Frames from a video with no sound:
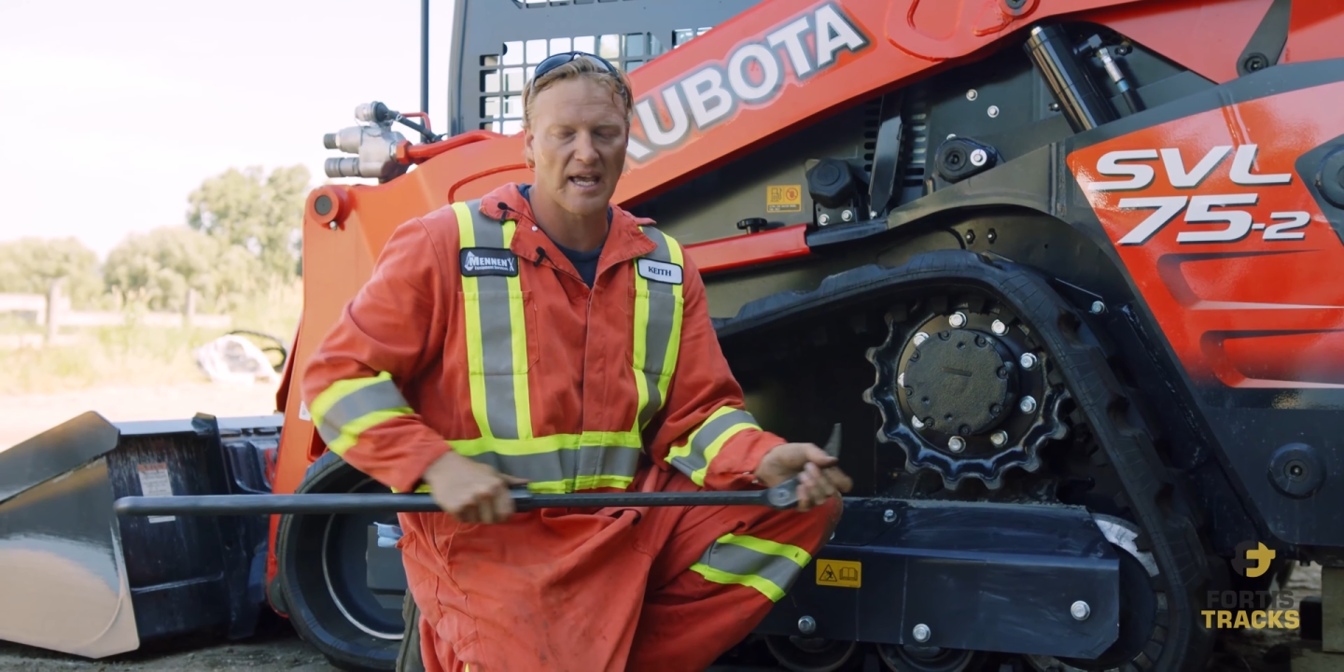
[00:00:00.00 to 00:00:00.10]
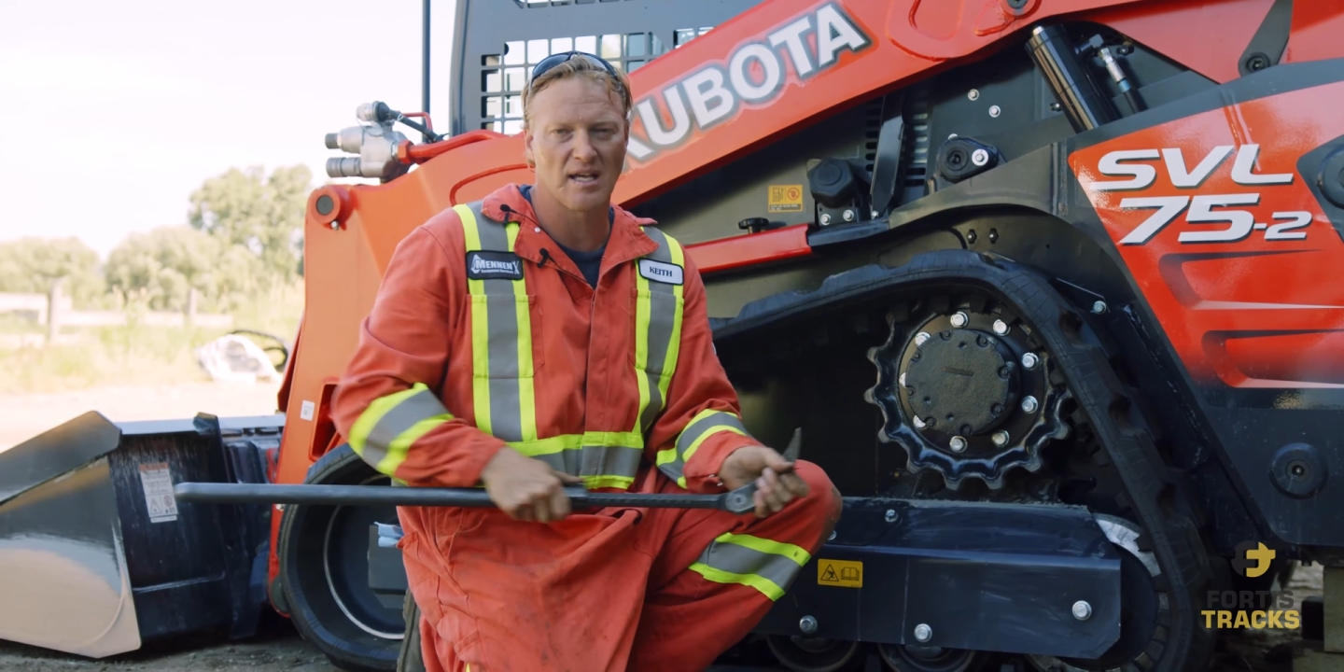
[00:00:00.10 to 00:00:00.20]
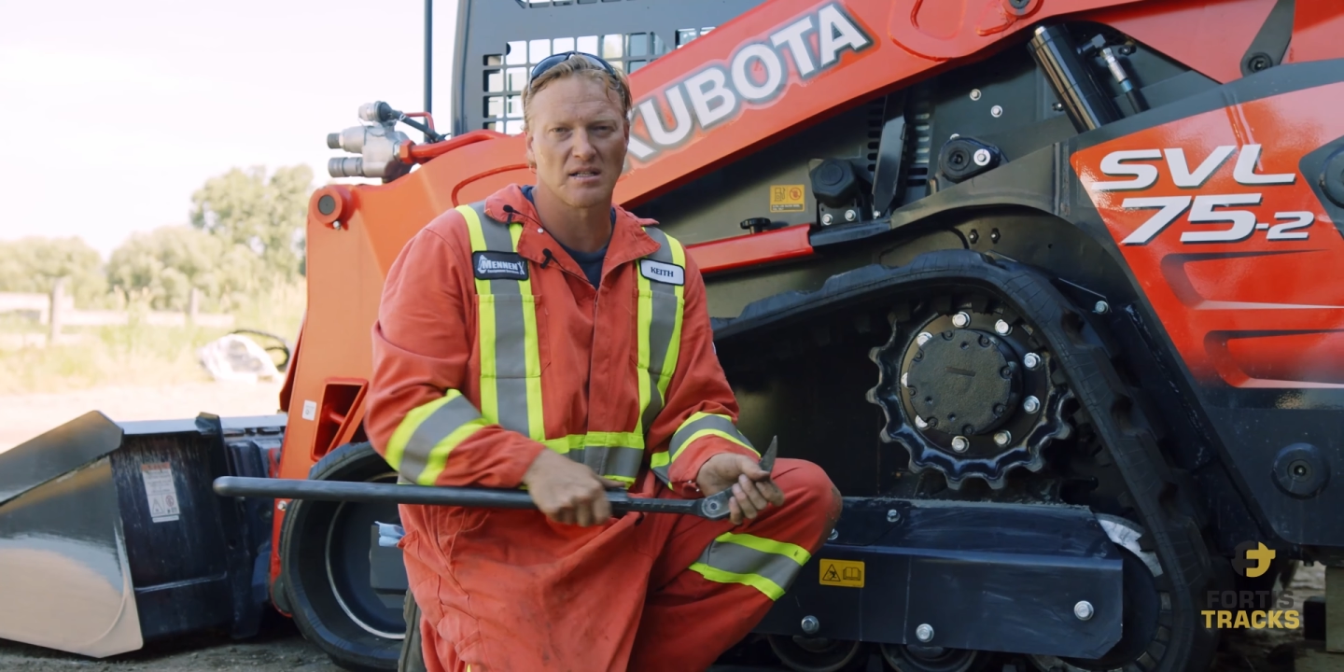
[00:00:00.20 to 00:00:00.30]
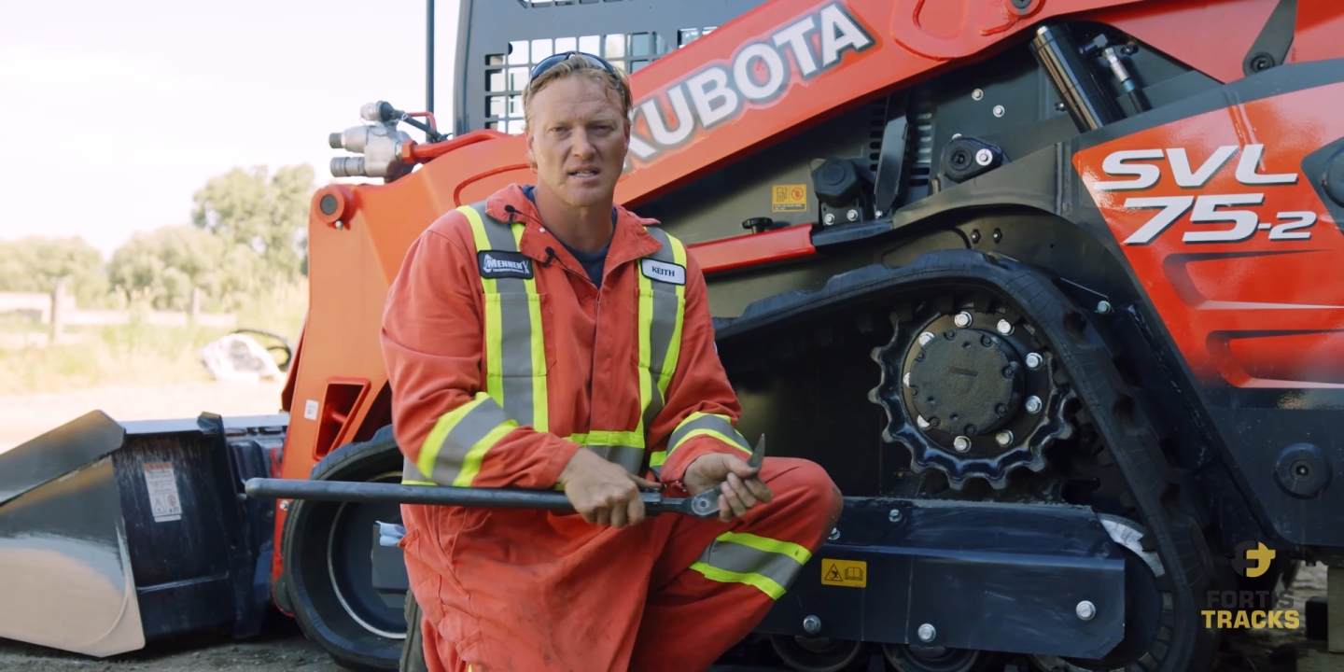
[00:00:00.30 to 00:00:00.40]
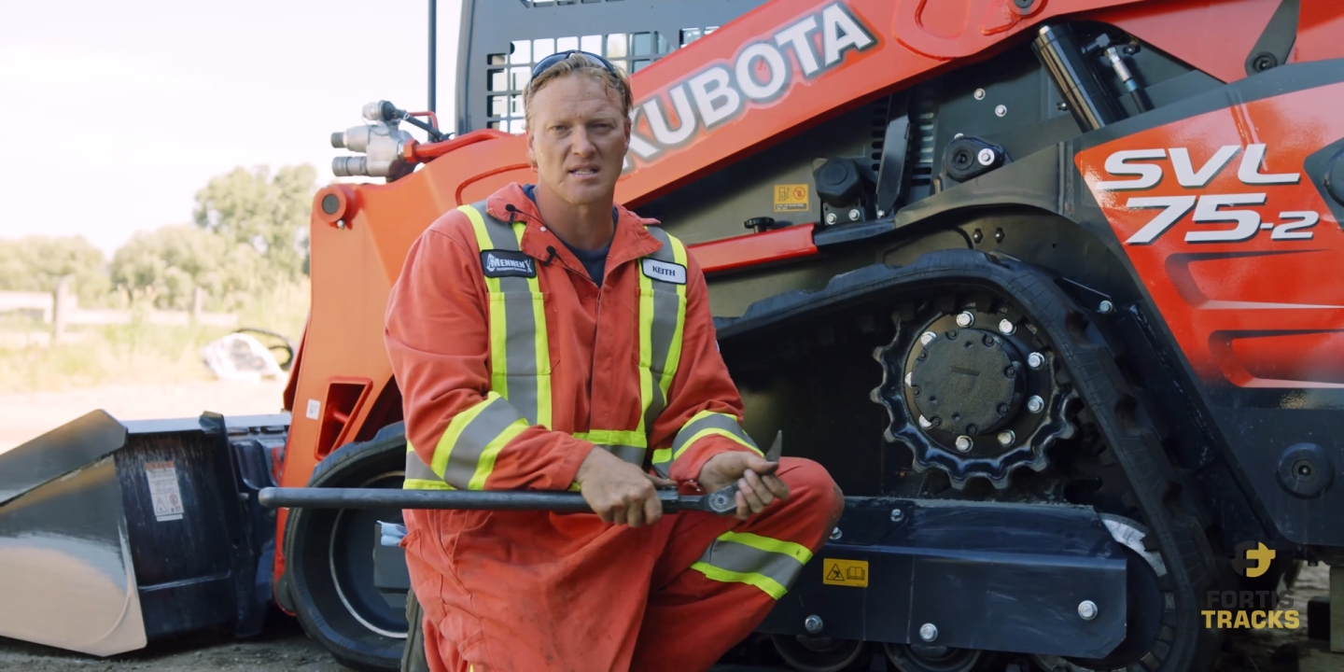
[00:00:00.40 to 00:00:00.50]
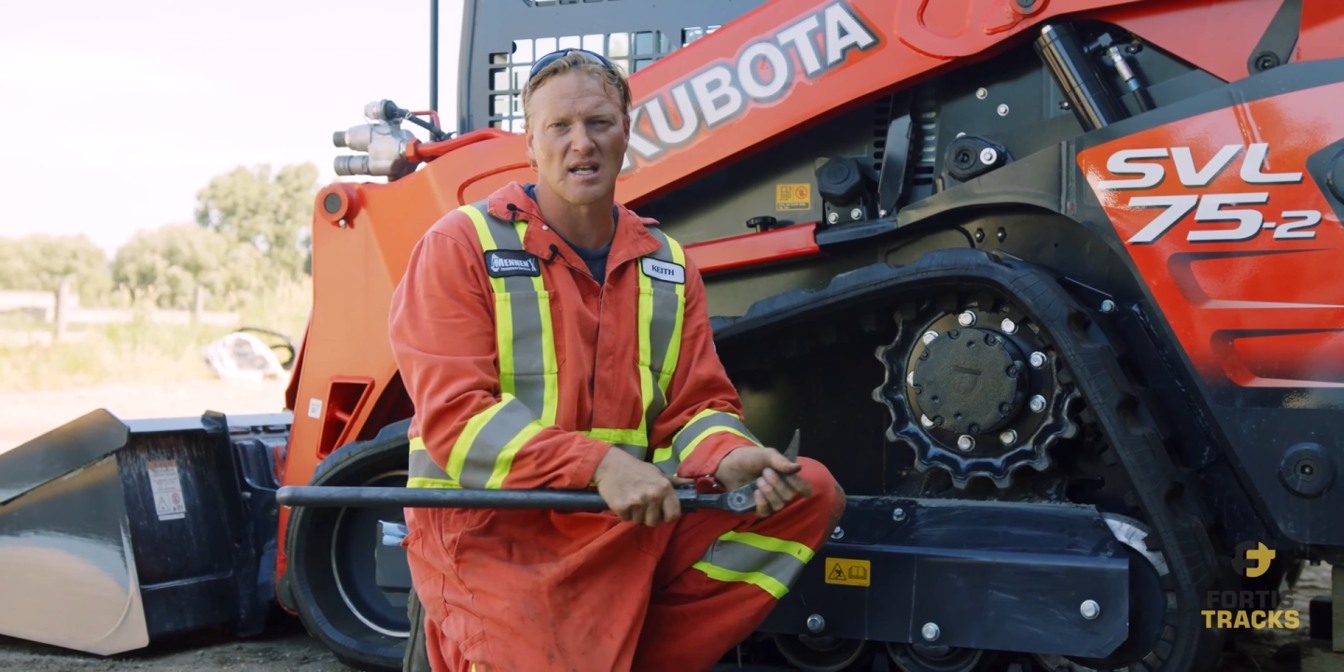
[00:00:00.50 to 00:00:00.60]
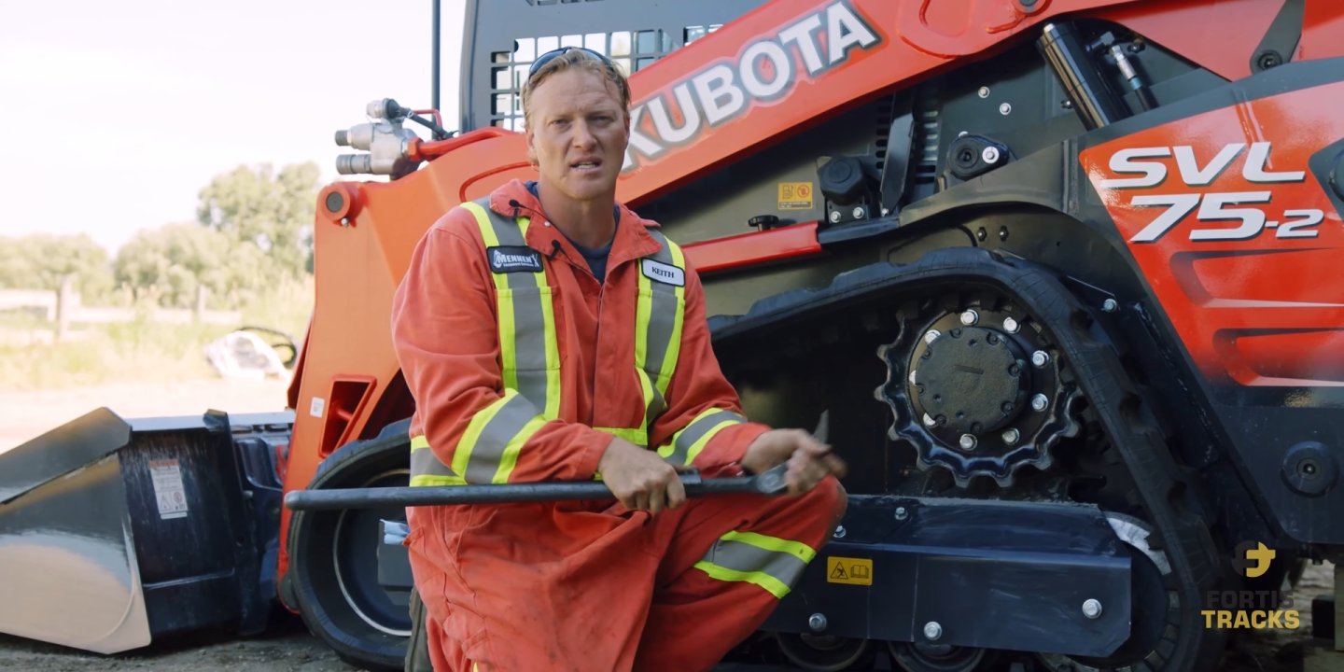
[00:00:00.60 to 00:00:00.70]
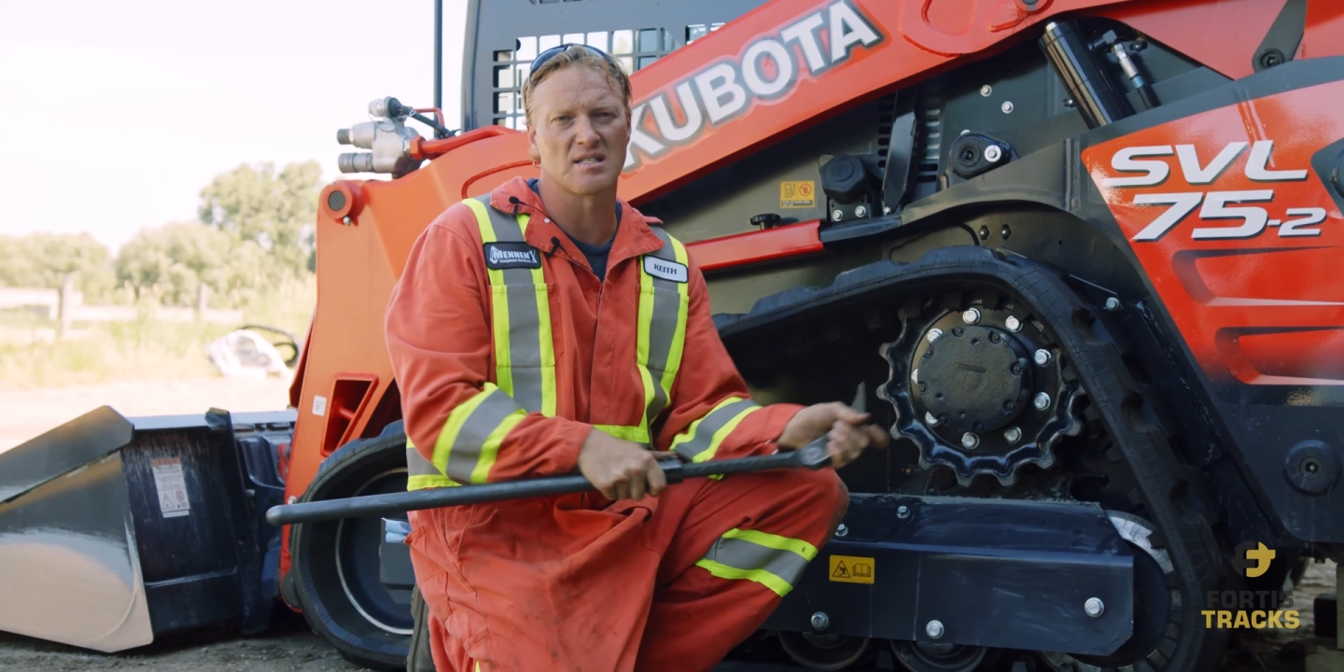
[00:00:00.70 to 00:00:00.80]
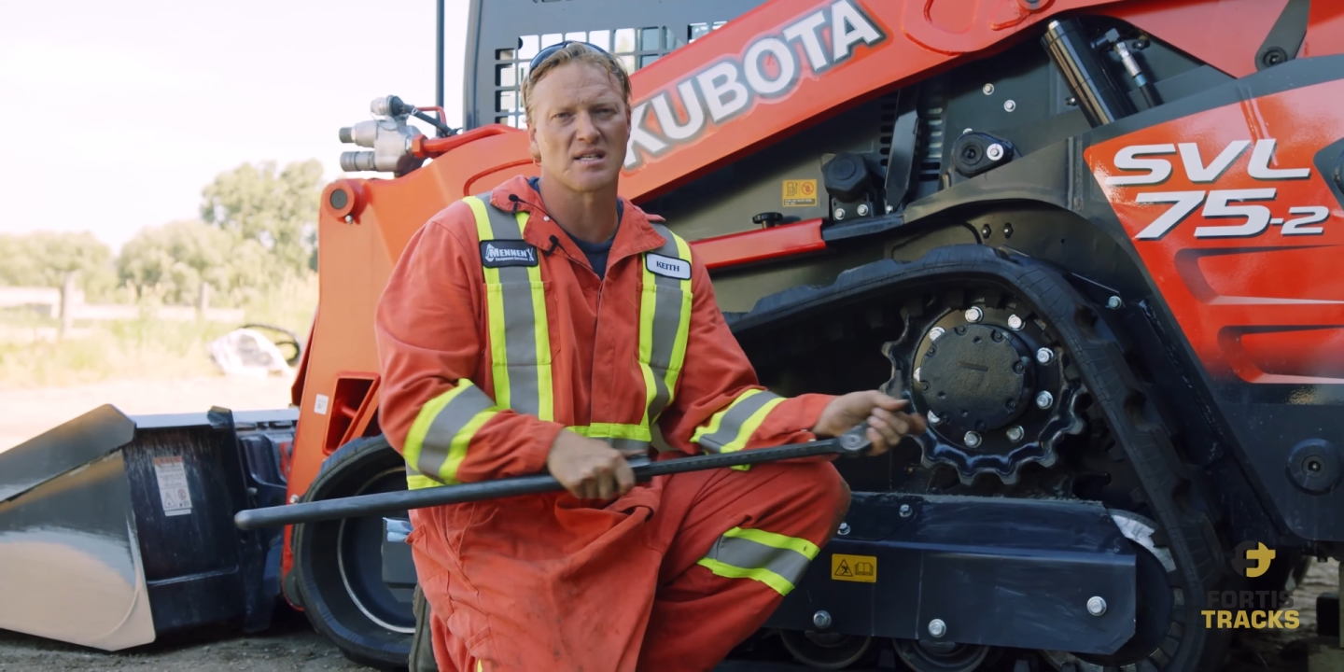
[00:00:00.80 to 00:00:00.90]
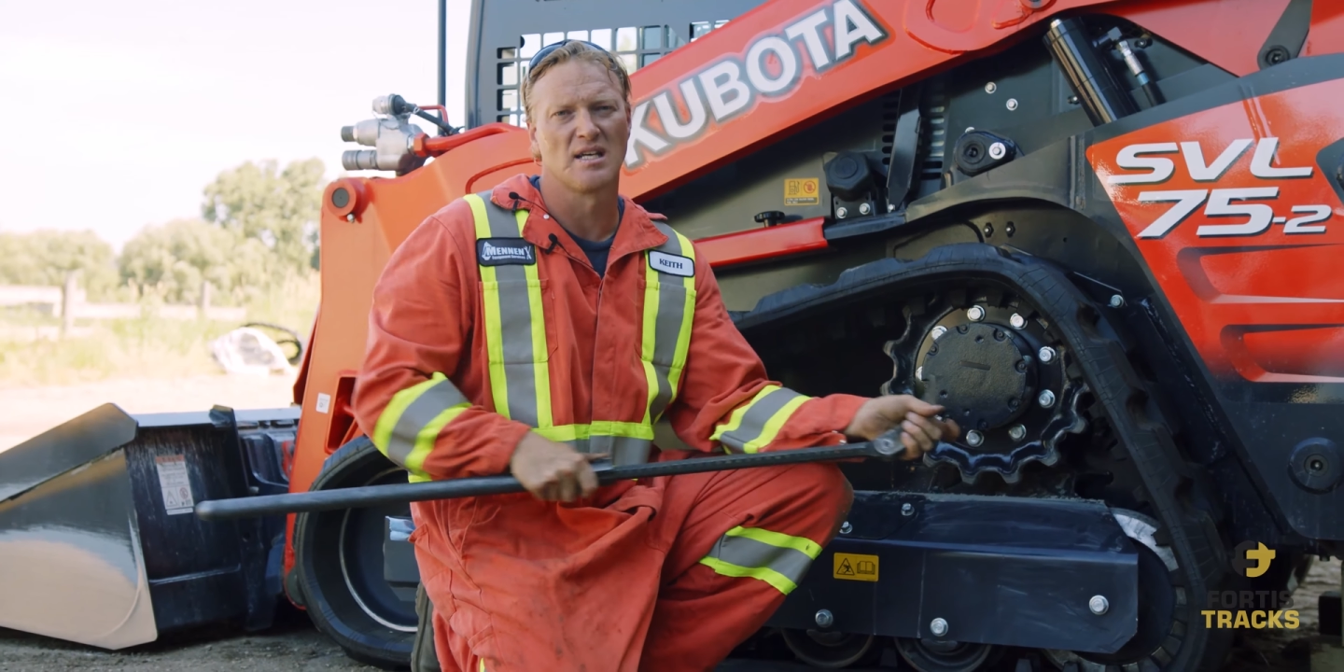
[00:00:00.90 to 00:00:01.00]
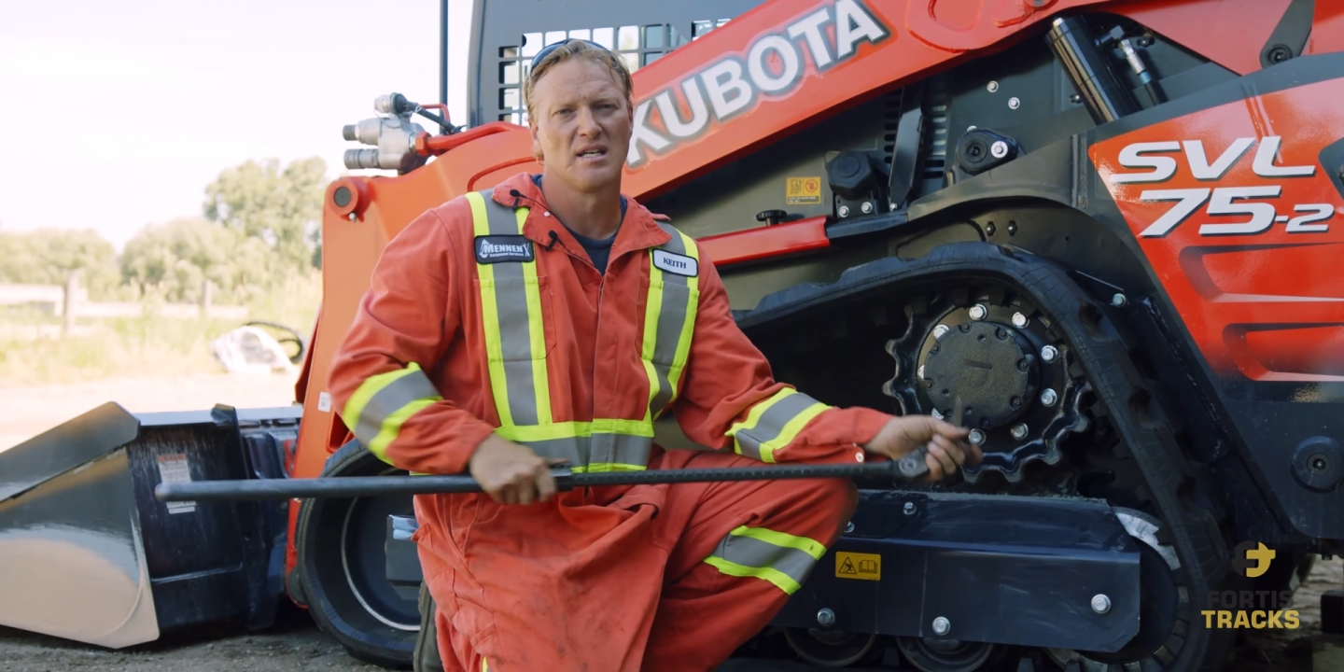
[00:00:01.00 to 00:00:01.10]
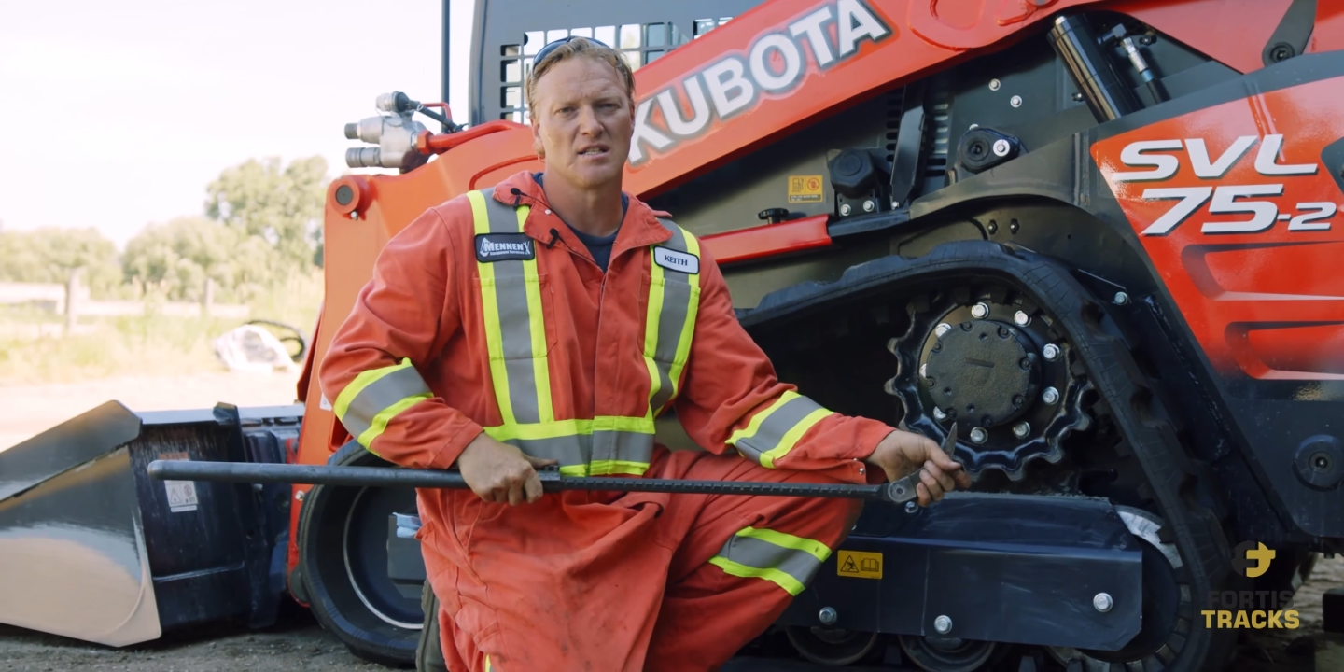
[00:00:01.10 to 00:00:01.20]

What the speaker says: handle extends